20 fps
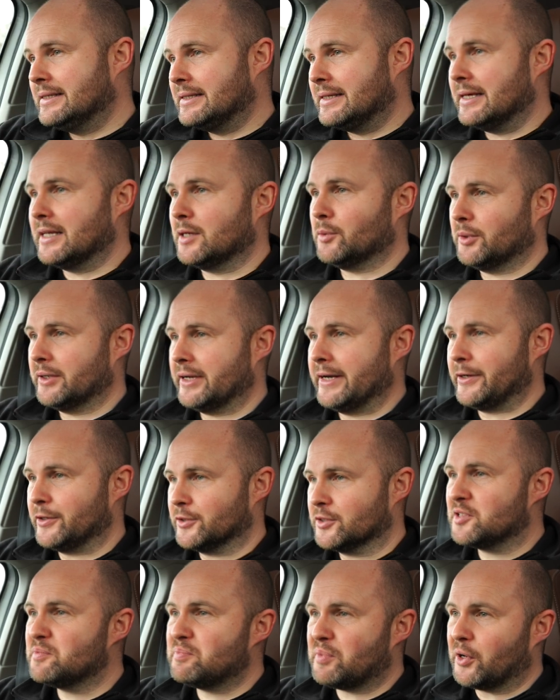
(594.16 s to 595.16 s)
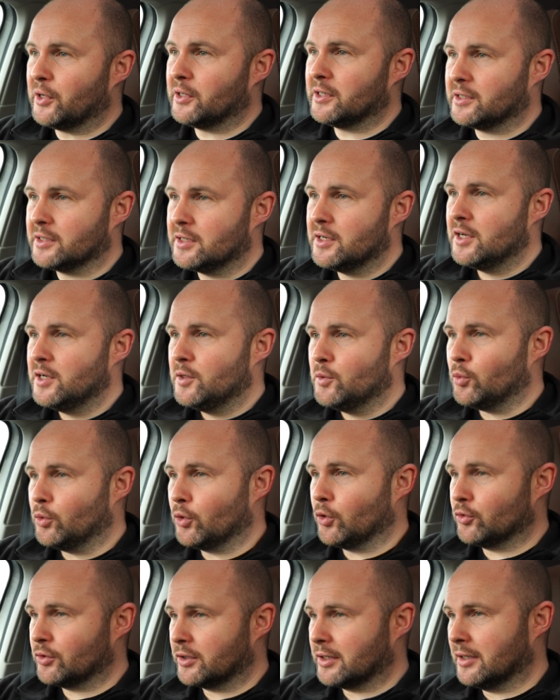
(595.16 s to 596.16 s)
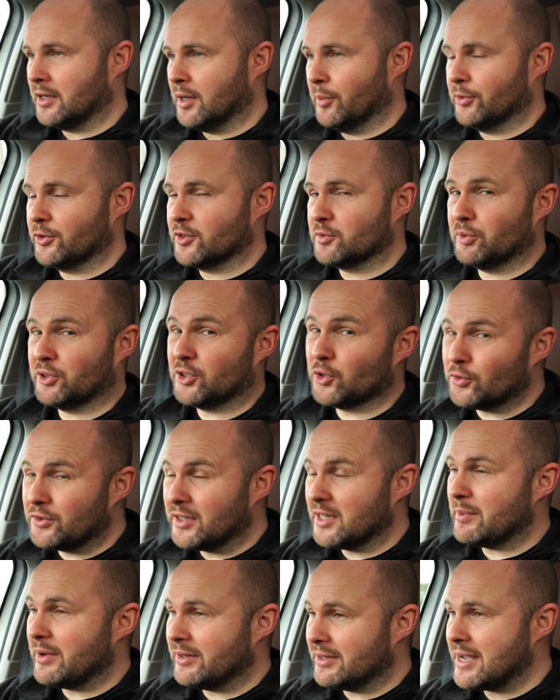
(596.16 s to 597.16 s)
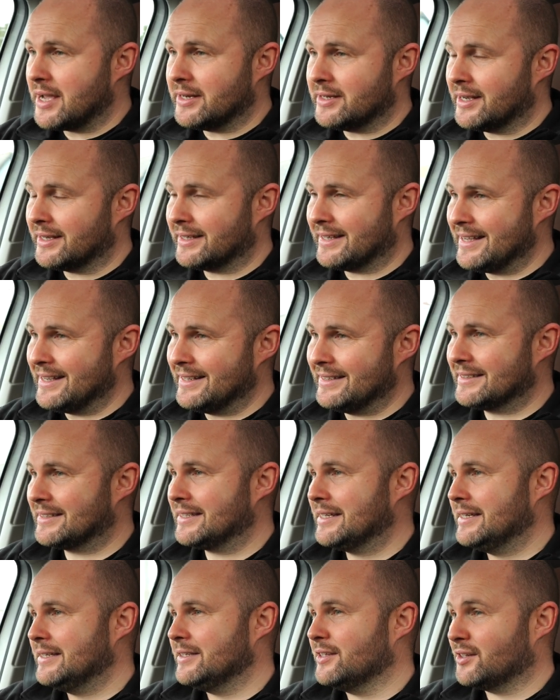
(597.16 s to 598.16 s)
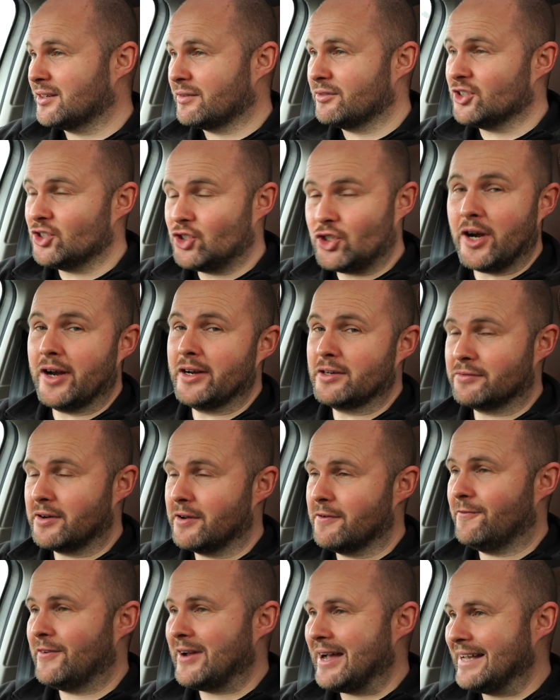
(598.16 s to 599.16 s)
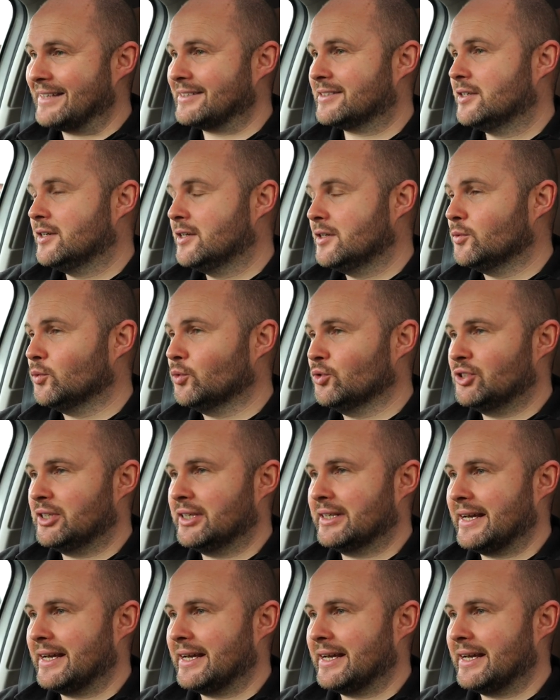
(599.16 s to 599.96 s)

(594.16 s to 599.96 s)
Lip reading: kilowatt hours per 100 kilometers. But the good thing about the Enyaq is you can obviously charge it very fast once you get